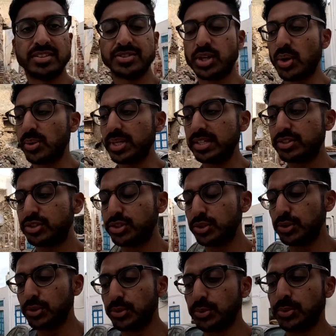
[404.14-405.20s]
of going
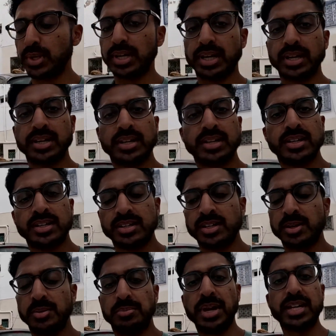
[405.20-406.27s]
to
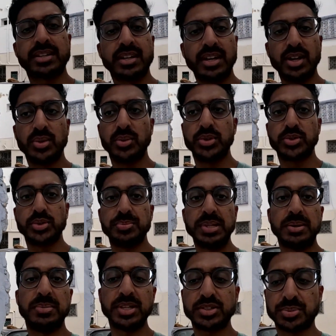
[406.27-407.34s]
Mecca, which would be
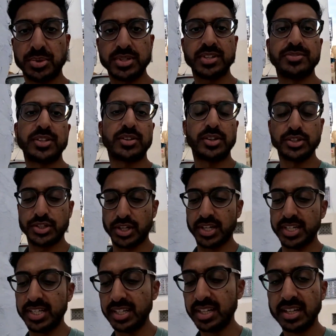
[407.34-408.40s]
a much more difficult
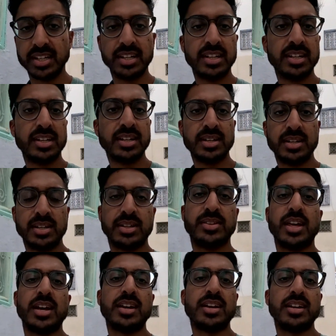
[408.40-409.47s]
journey,
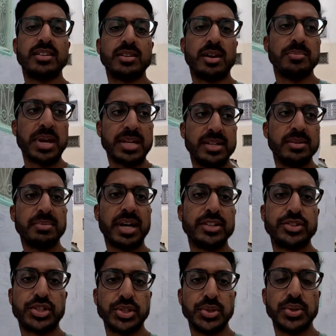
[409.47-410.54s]
many might
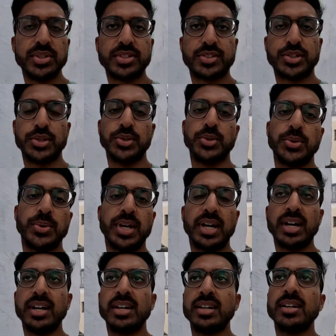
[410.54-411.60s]
choose to
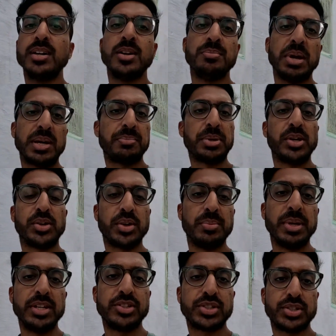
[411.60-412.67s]
make
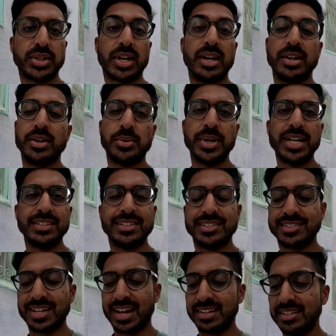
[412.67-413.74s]
pilgrimage to Kairouan
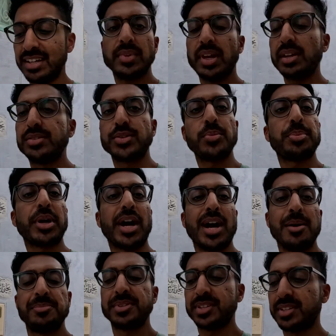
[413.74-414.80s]
instead. And so
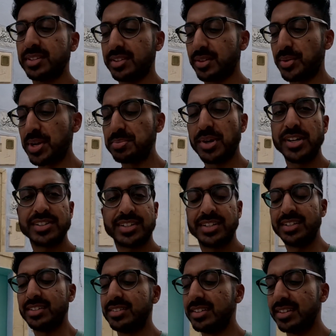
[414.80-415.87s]
perhaps the great mosque
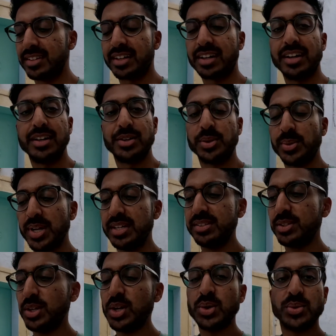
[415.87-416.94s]
in Kairouan
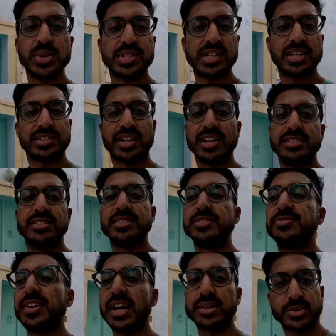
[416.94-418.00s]
was assigned a de
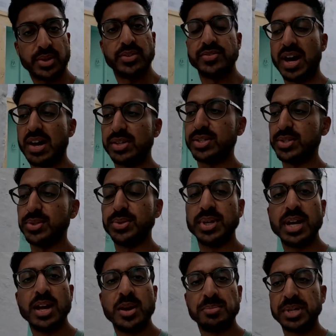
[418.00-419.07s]
facto value
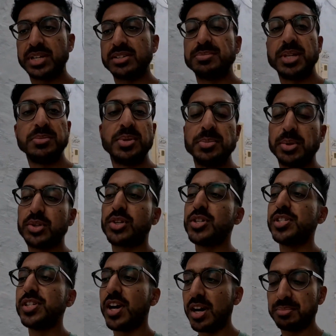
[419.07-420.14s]
because many people
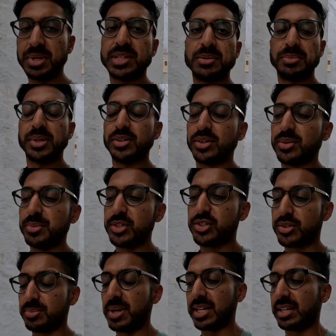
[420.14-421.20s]
could not make the pilgrimage
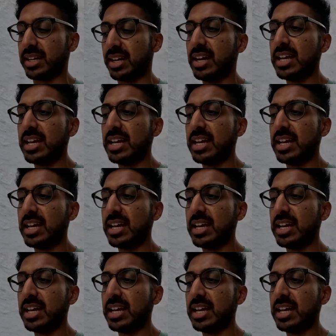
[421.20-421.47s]
to Mecca